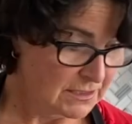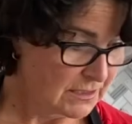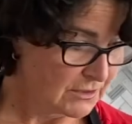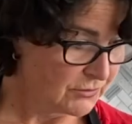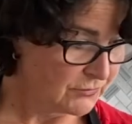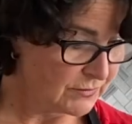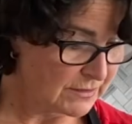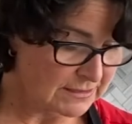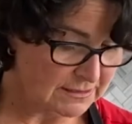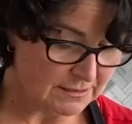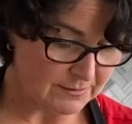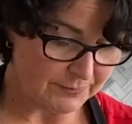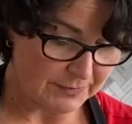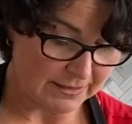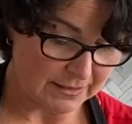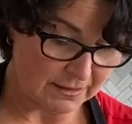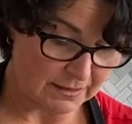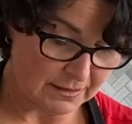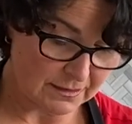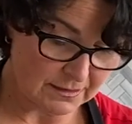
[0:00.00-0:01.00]
grease the
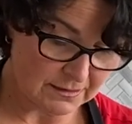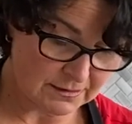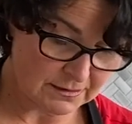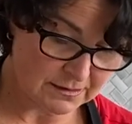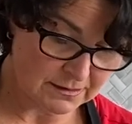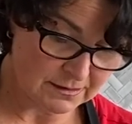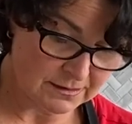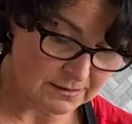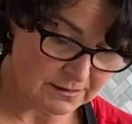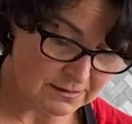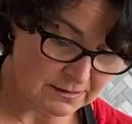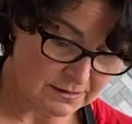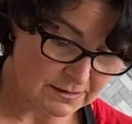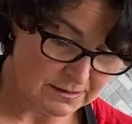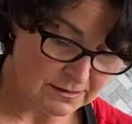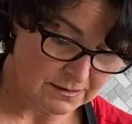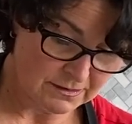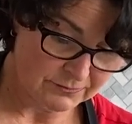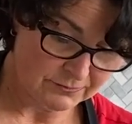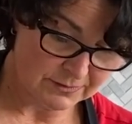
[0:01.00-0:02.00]
pan
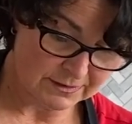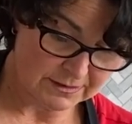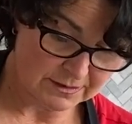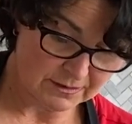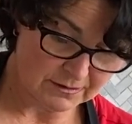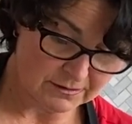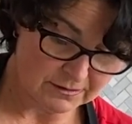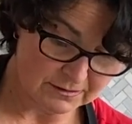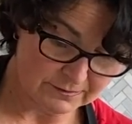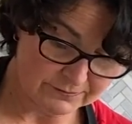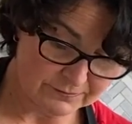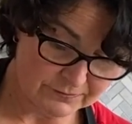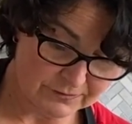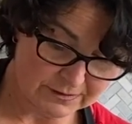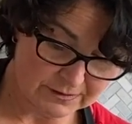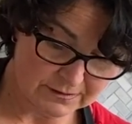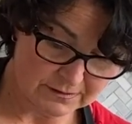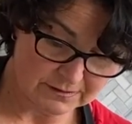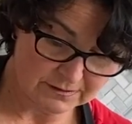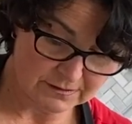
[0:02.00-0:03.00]
with the olive
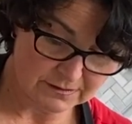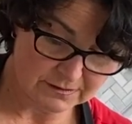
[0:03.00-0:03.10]
oil.